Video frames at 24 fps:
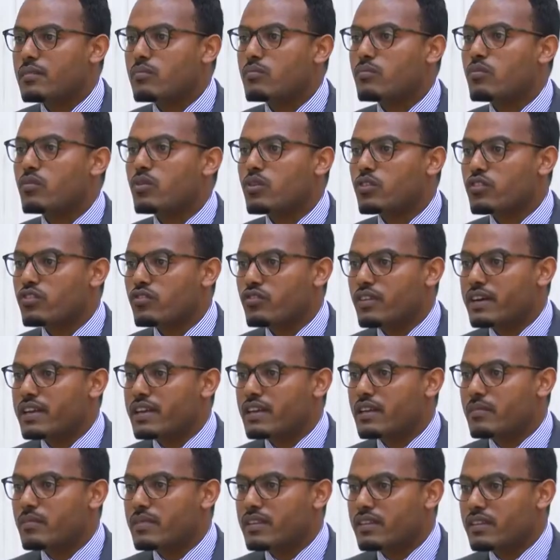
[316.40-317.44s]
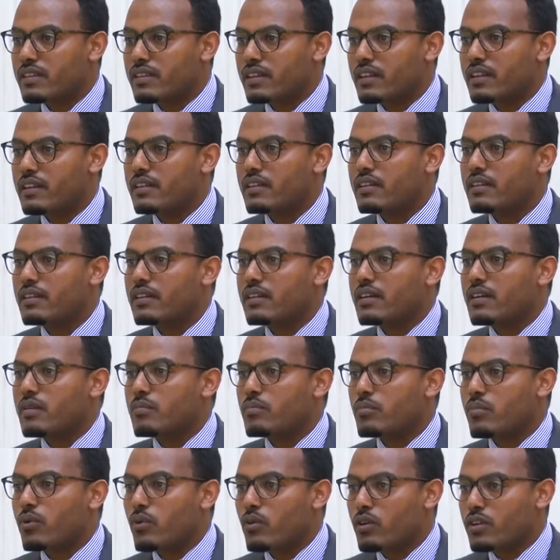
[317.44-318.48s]
most fundamental
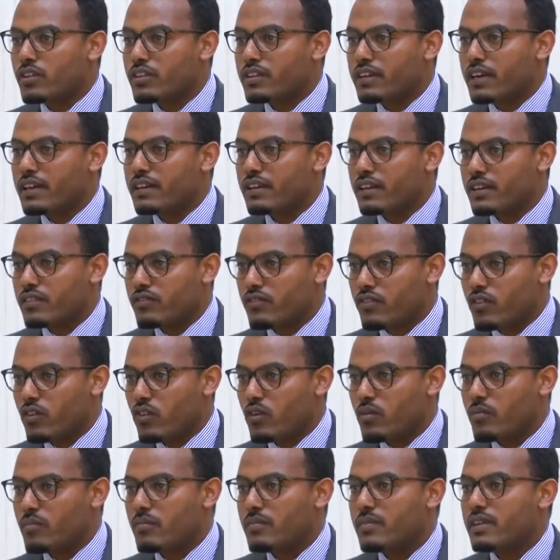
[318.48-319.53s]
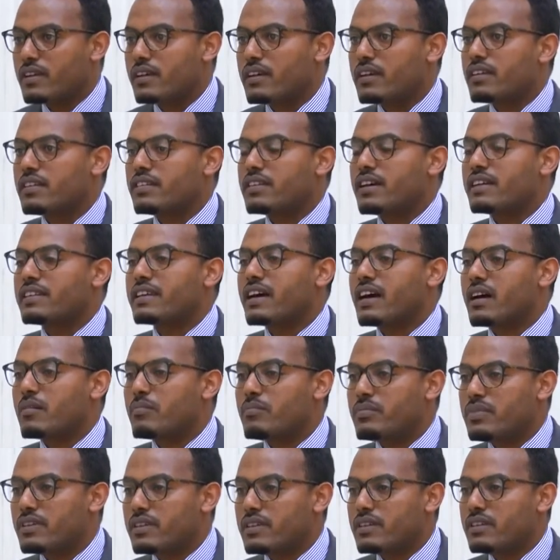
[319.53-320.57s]
political reform that
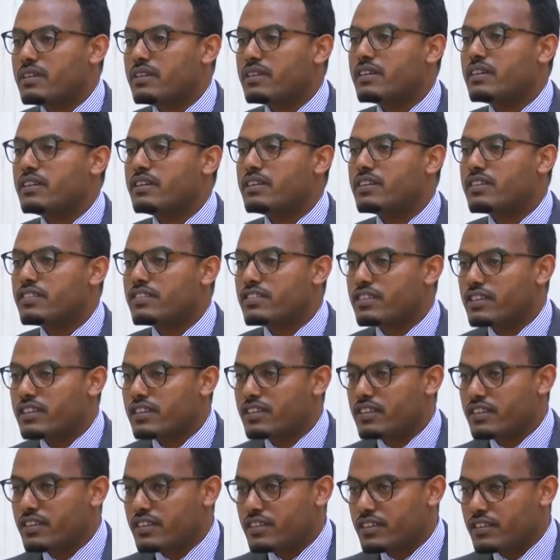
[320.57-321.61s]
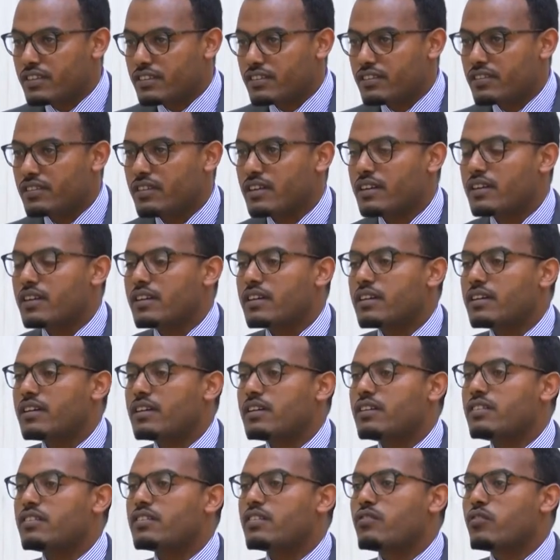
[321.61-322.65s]
happened in recent years
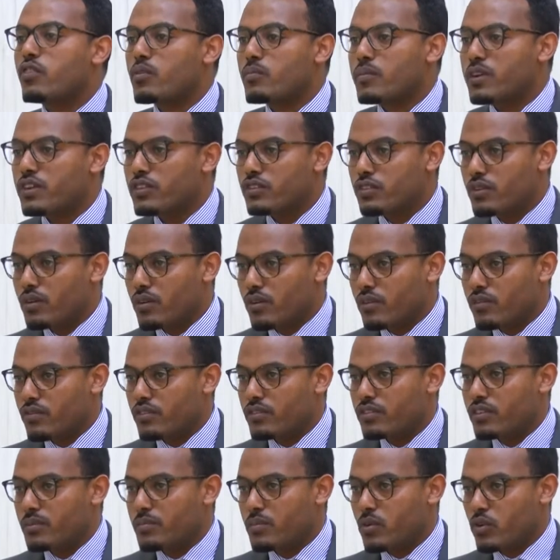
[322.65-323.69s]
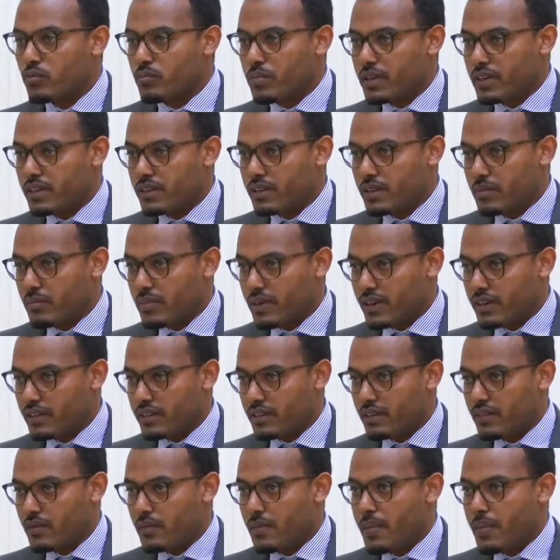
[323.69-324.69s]
is the formation of the Prosperity Party.